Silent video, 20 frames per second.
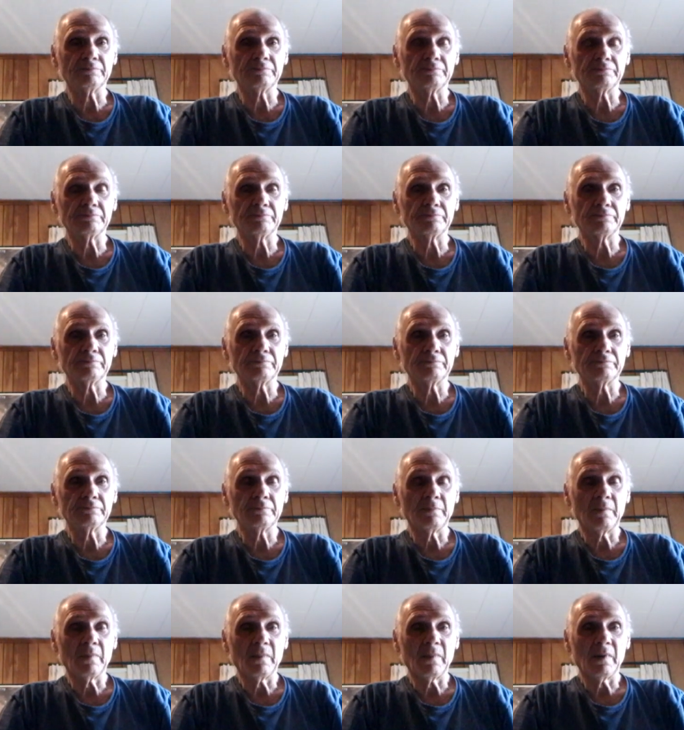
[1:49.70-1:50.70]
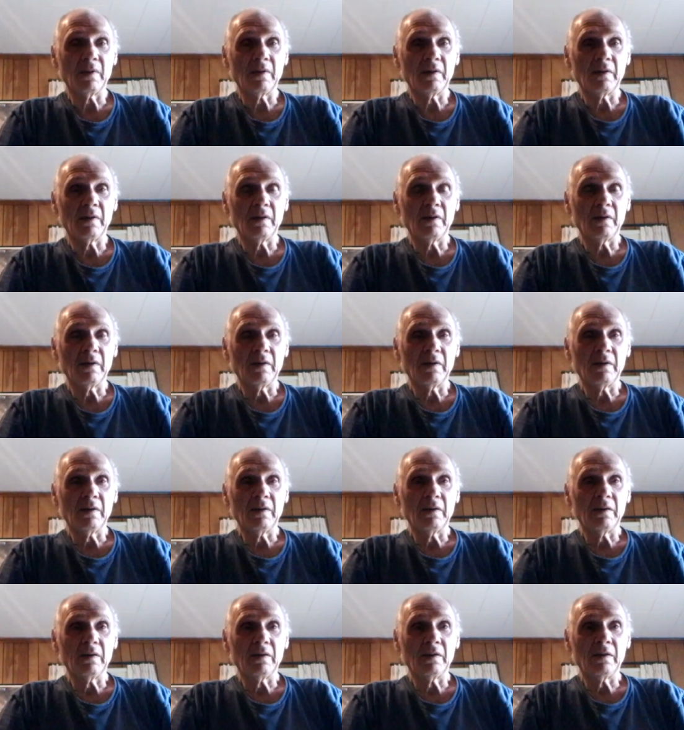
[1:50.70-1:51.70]

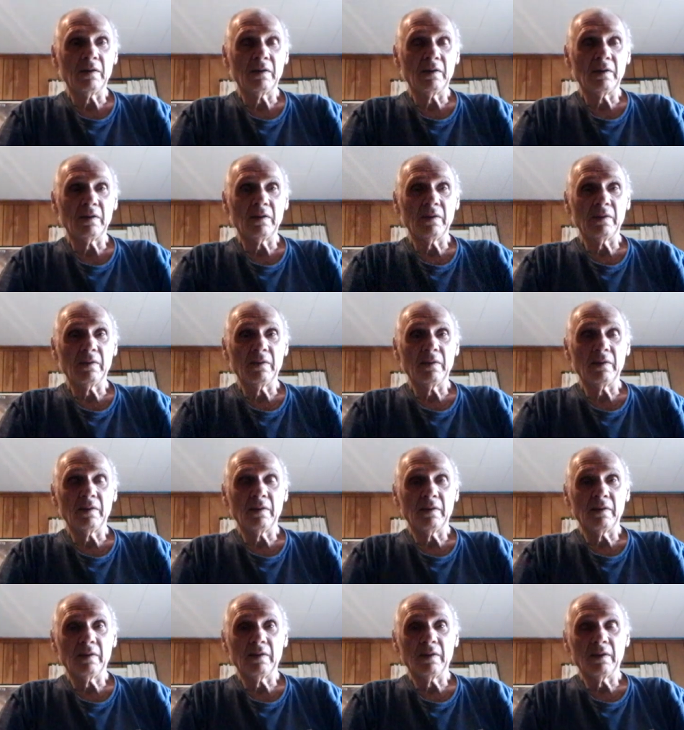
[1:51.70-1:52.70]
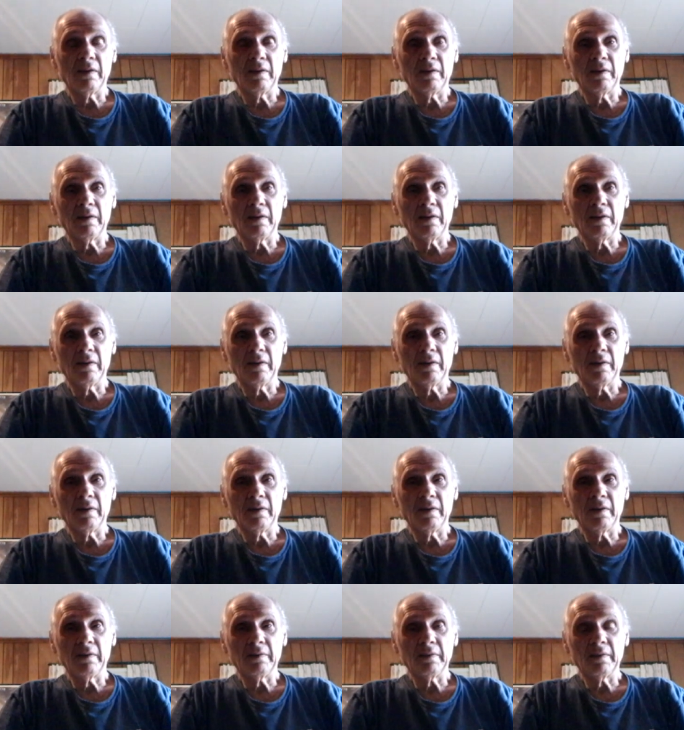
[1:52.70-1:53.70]

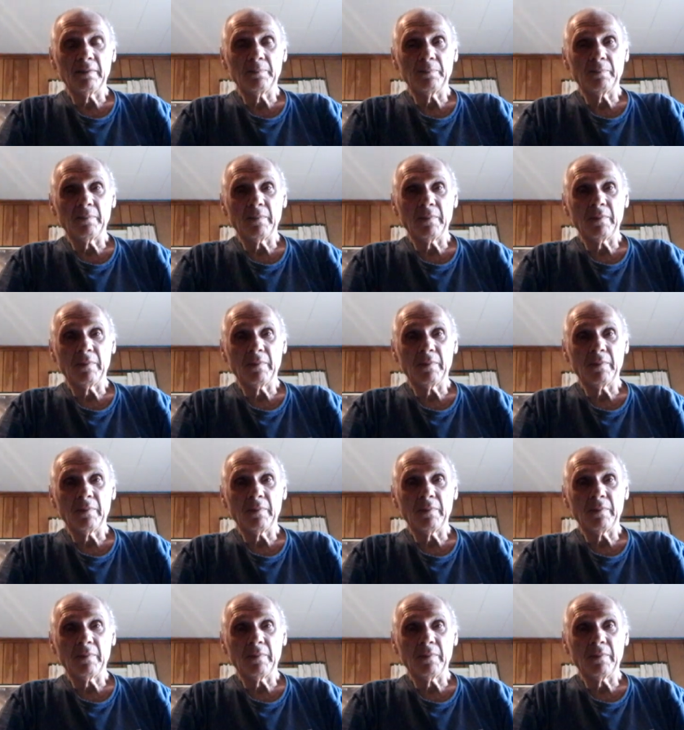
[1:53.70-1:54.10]
(silence)